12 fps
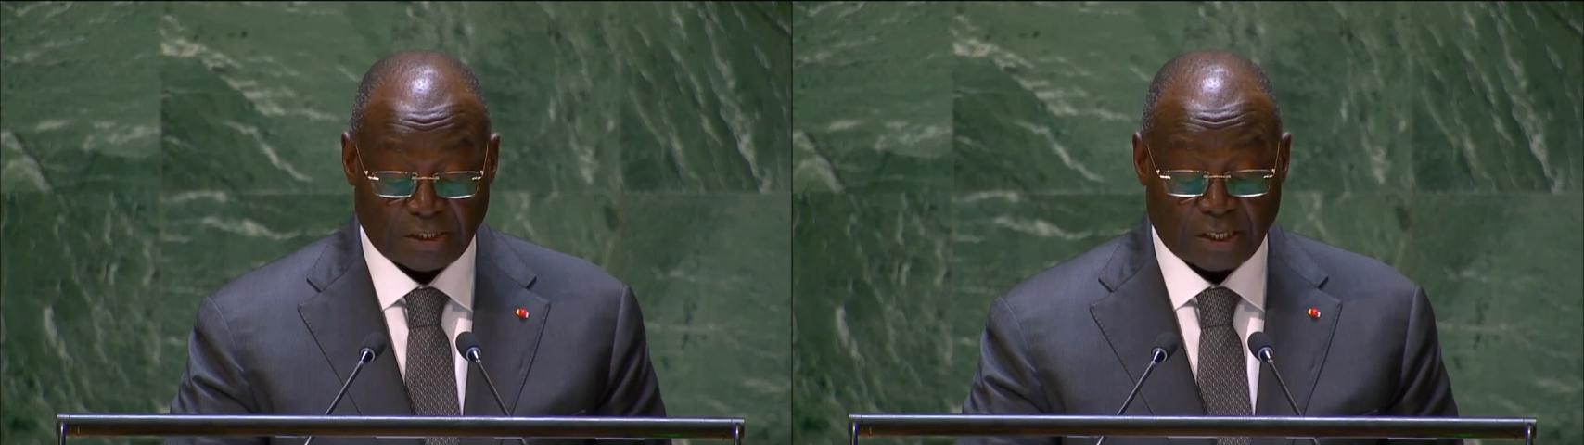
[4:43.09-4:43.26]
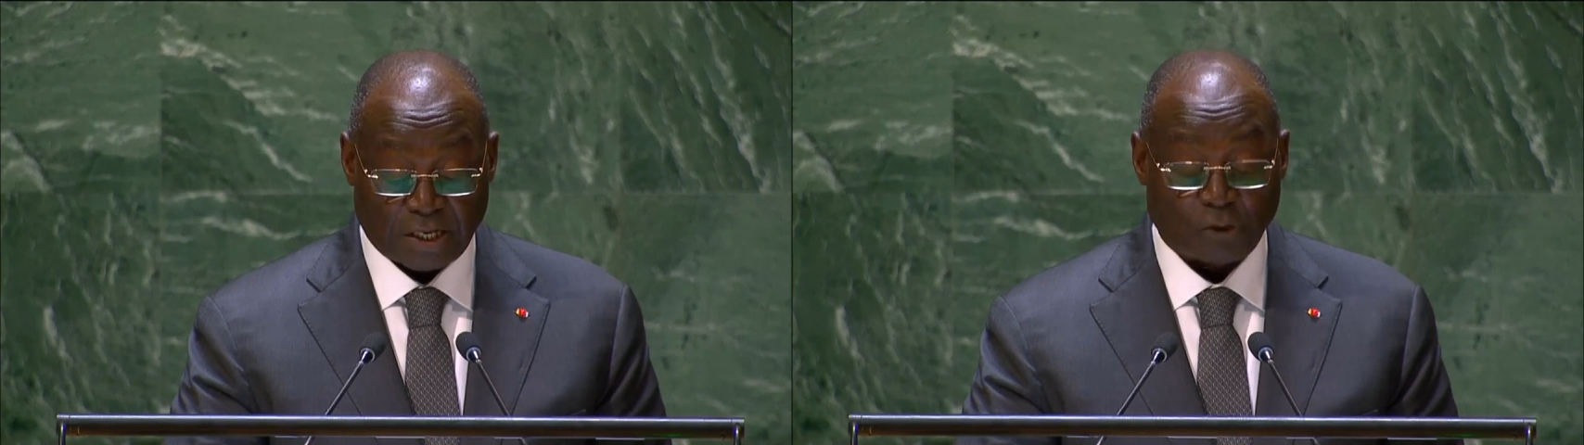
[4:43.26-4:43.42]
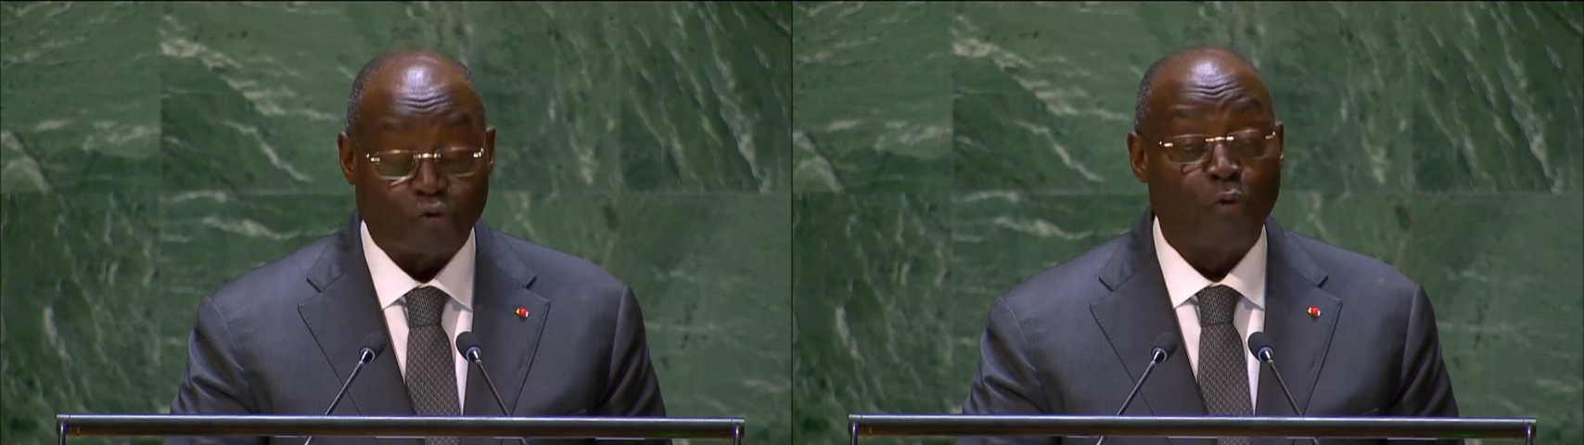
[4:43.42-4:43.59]

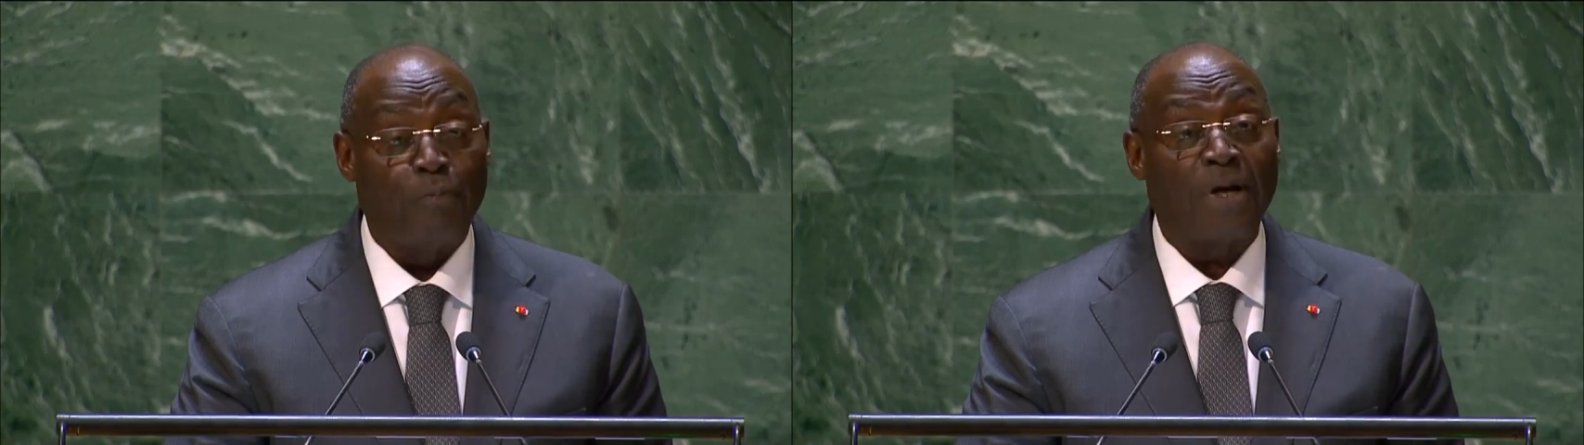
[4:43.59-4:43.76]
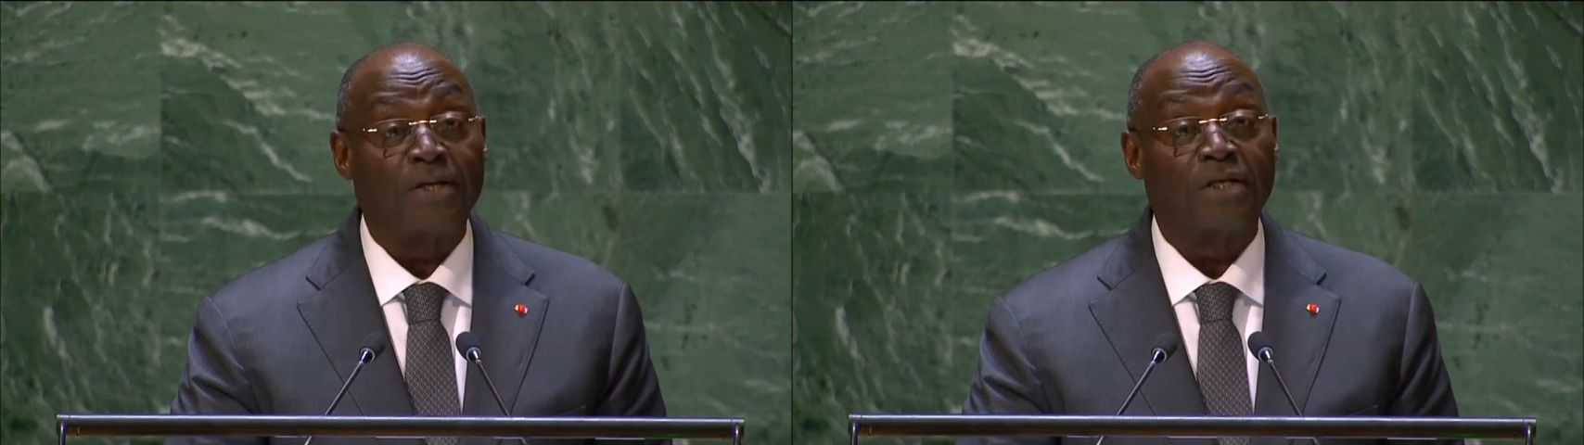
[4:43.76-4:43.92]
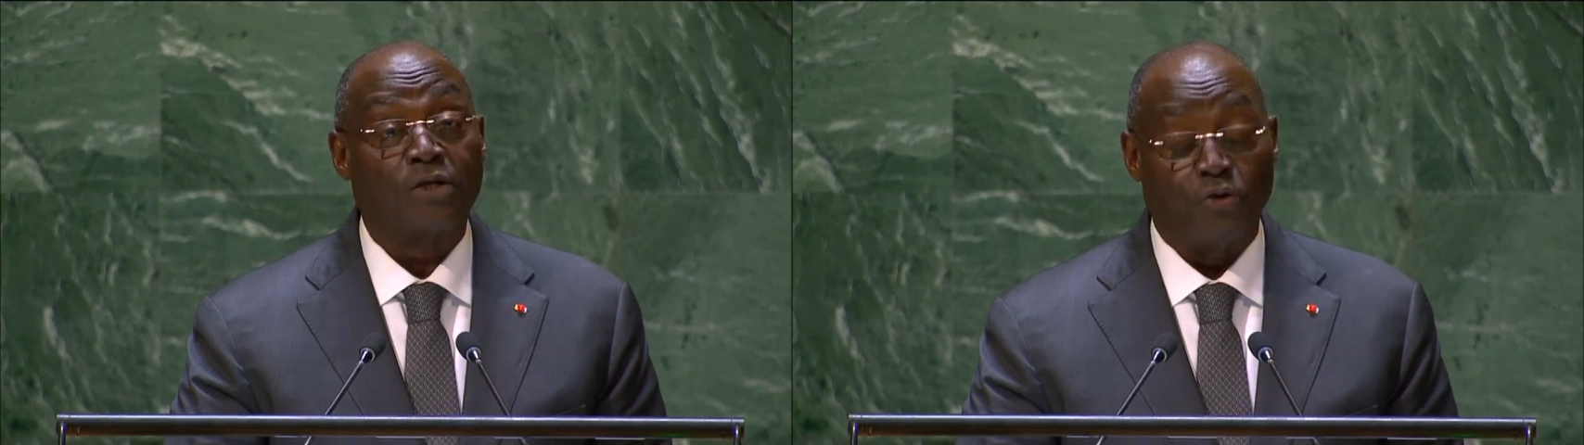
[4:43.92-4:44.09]
Côte
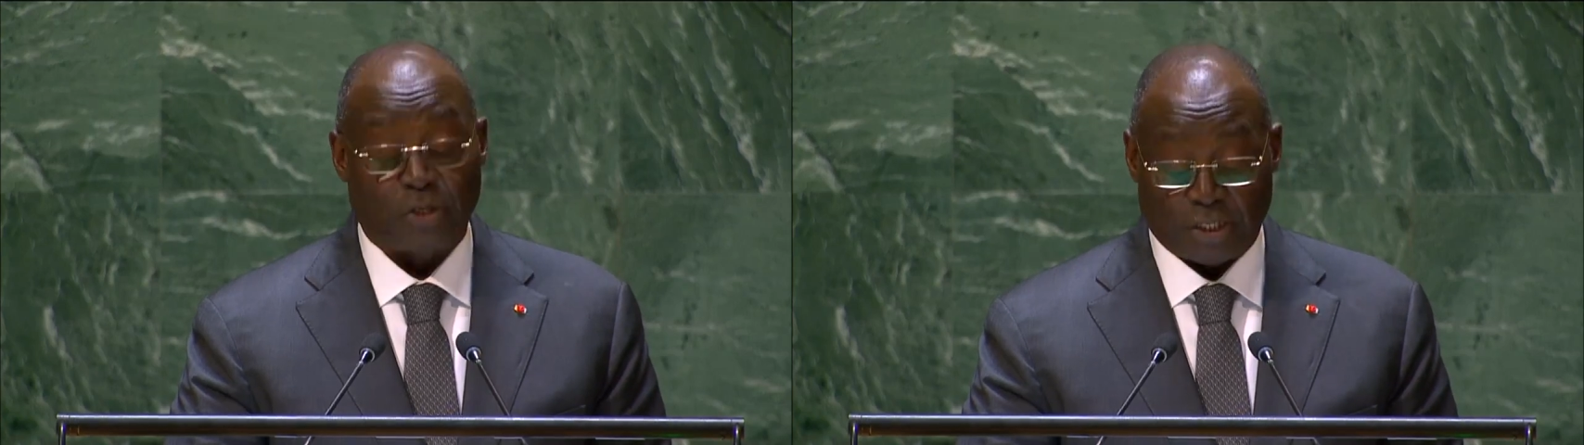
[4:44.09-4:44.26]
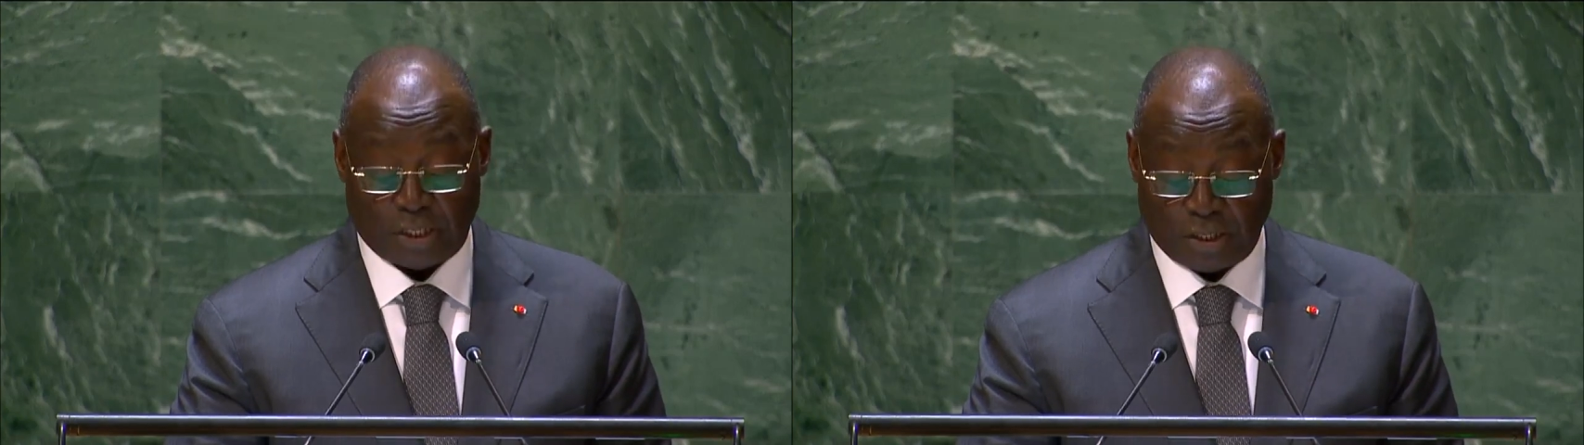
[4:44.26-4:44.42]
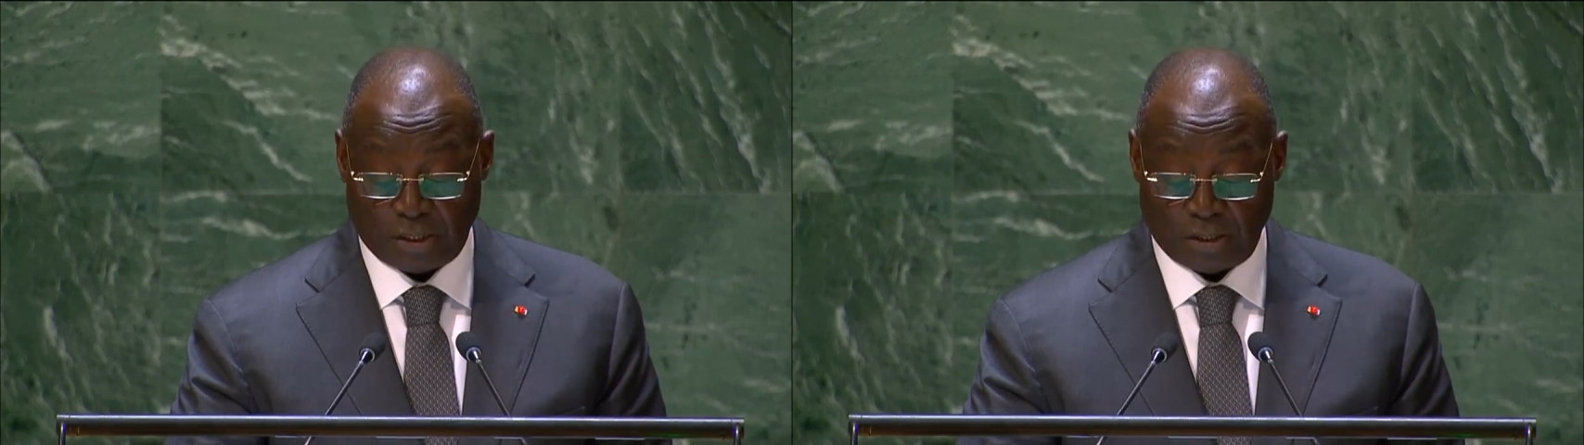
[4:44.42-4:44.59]
d'Ivoire welcomes